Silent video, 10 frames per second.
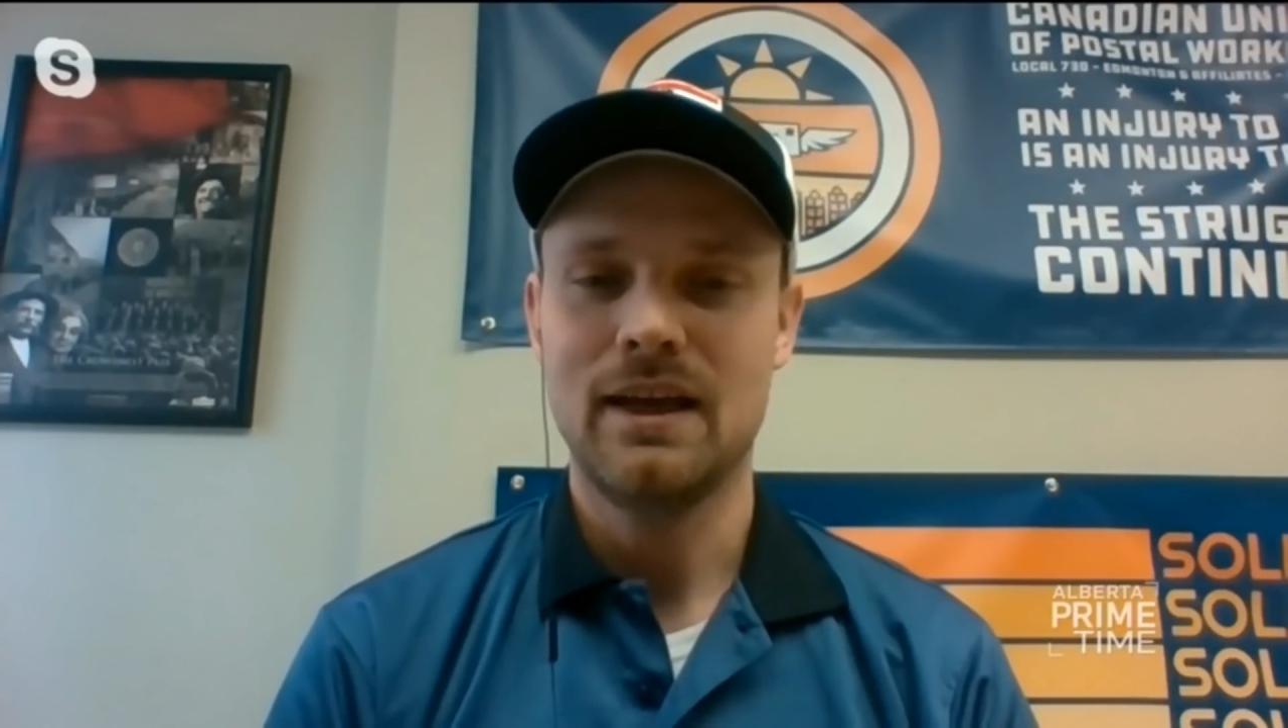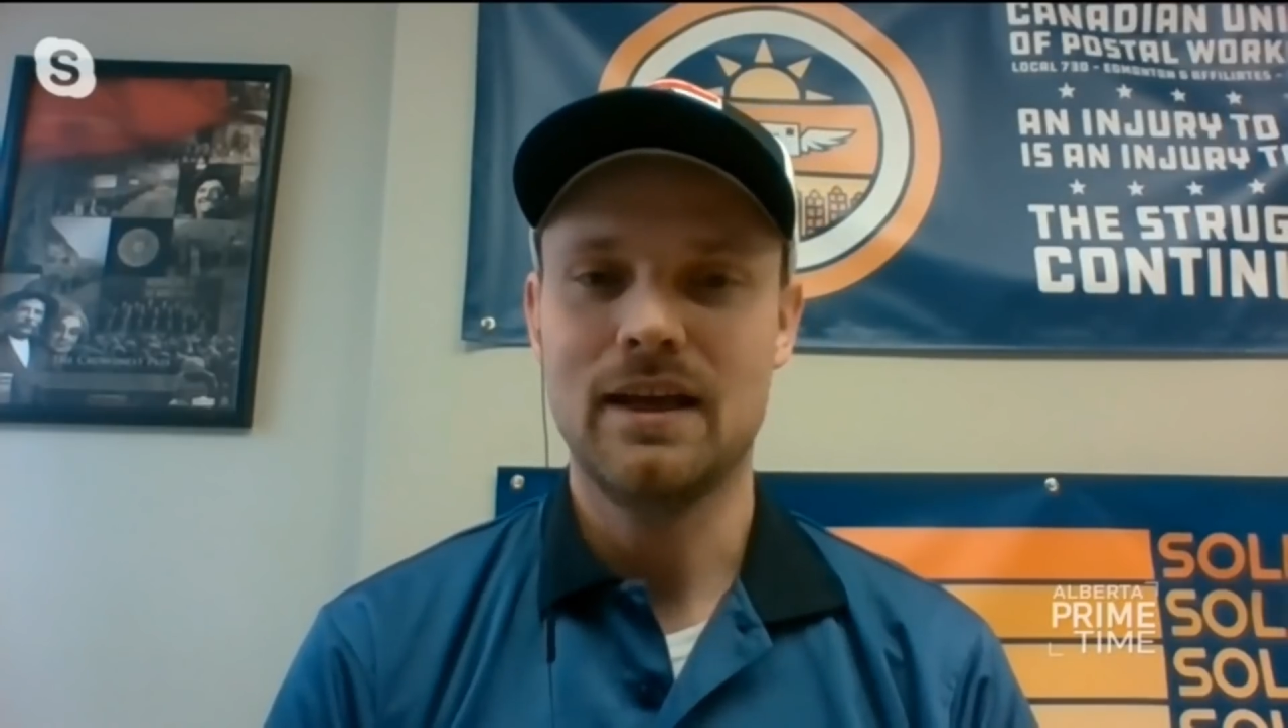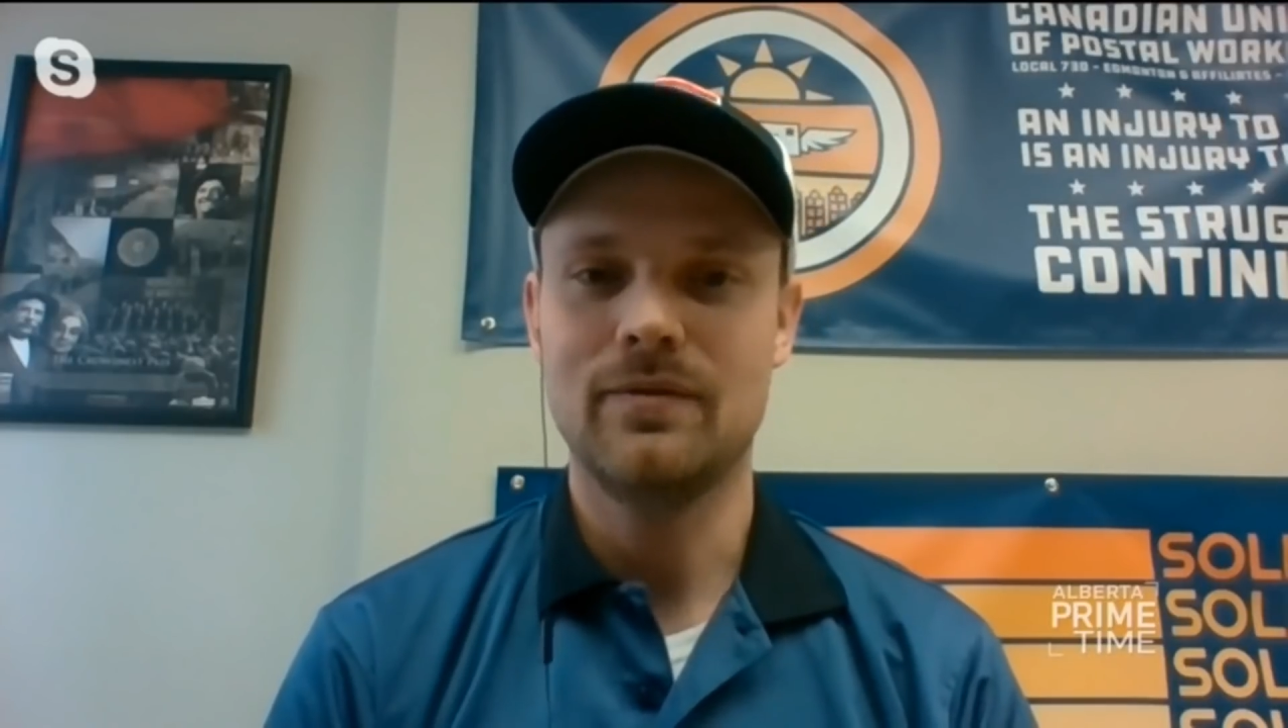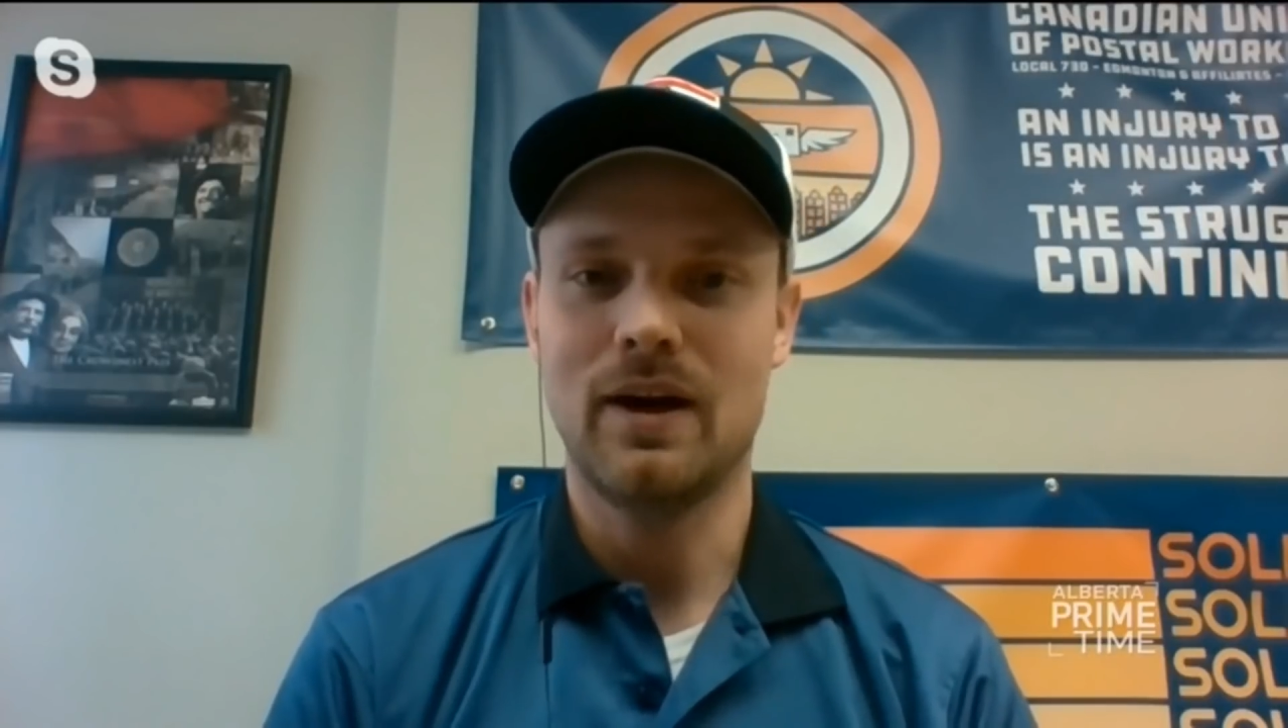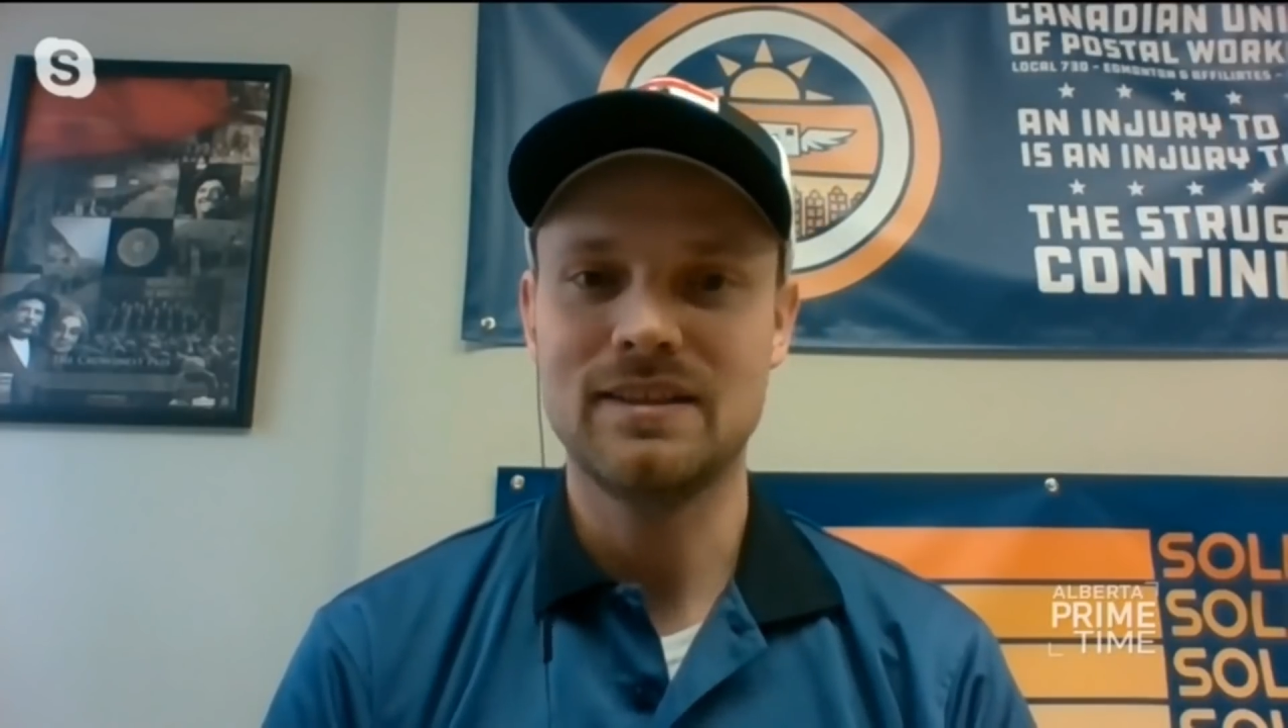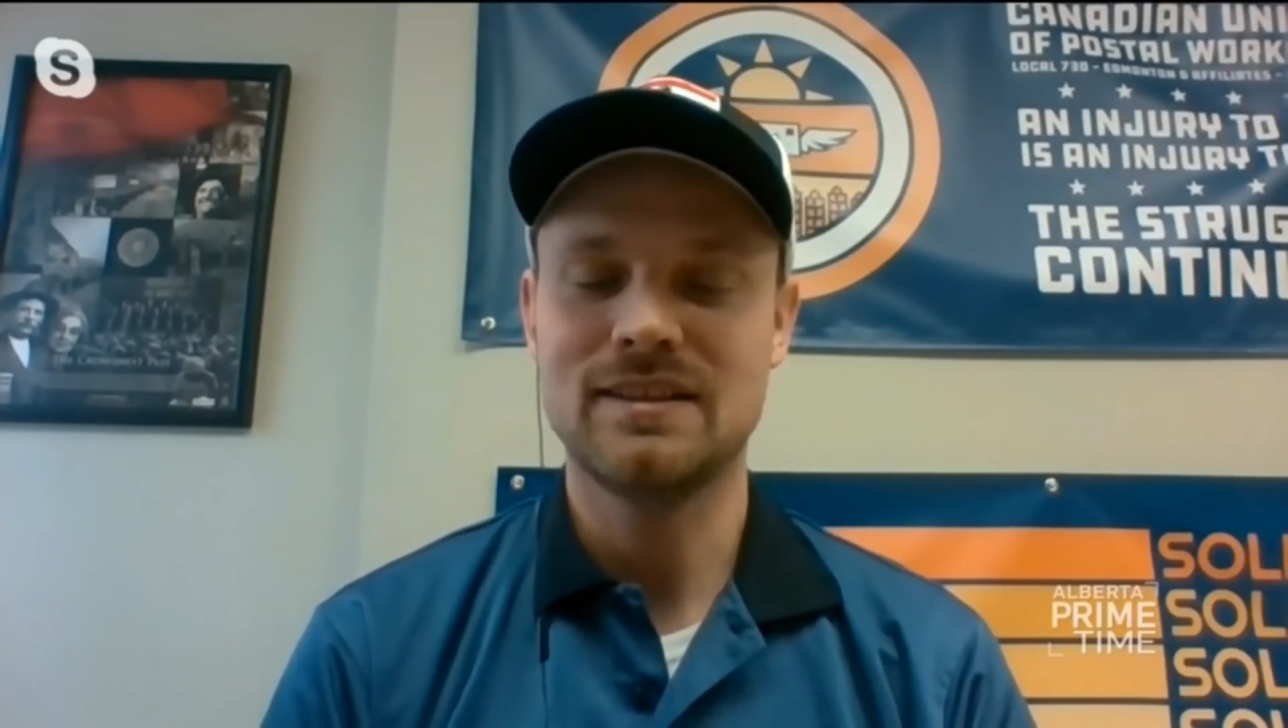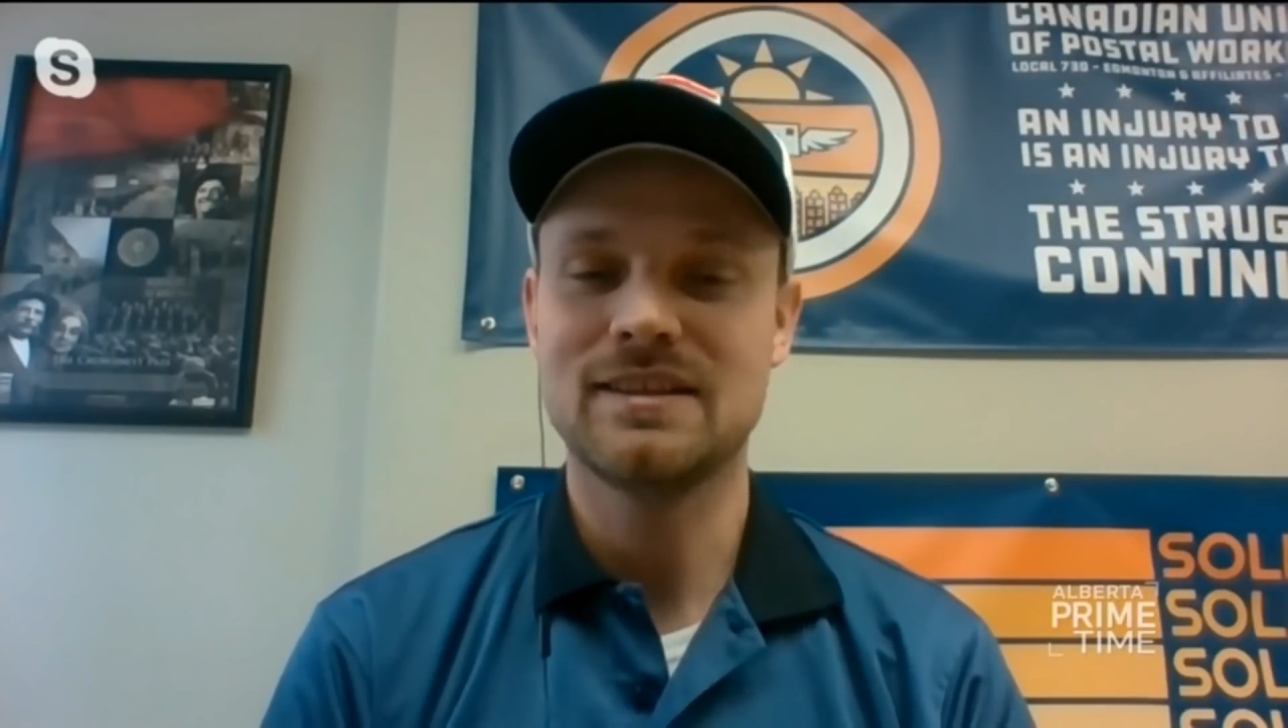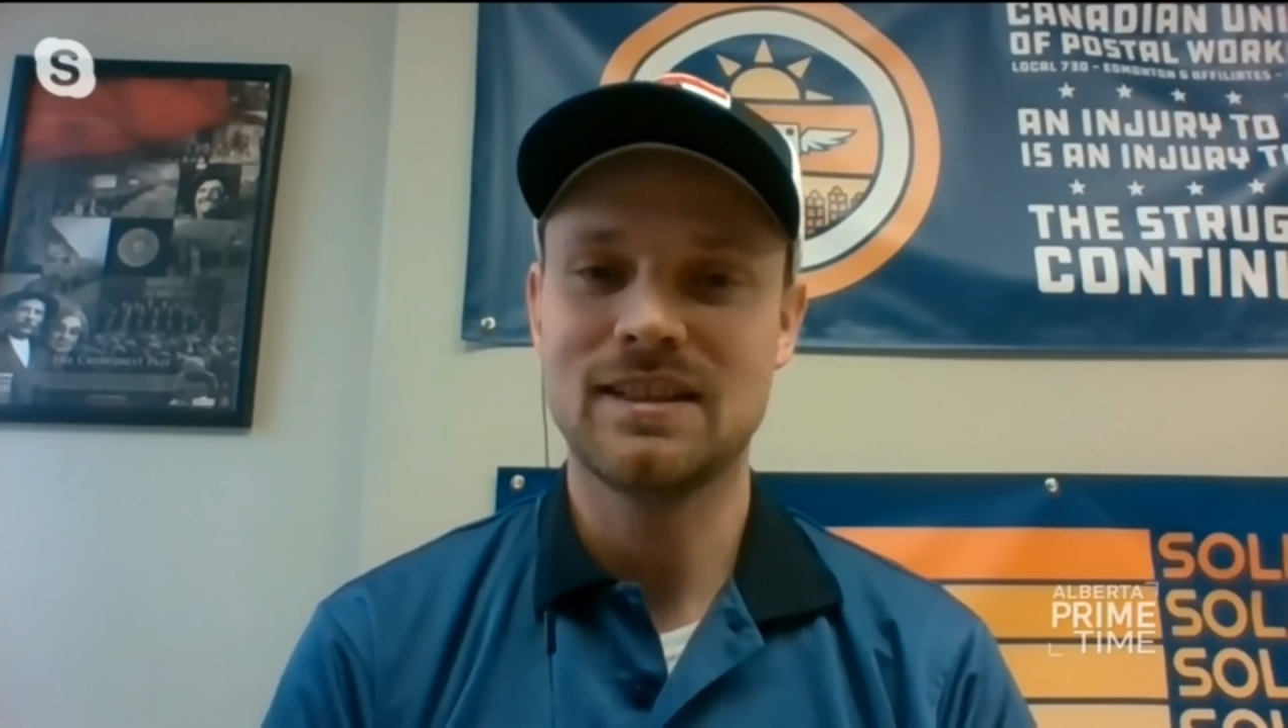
advice to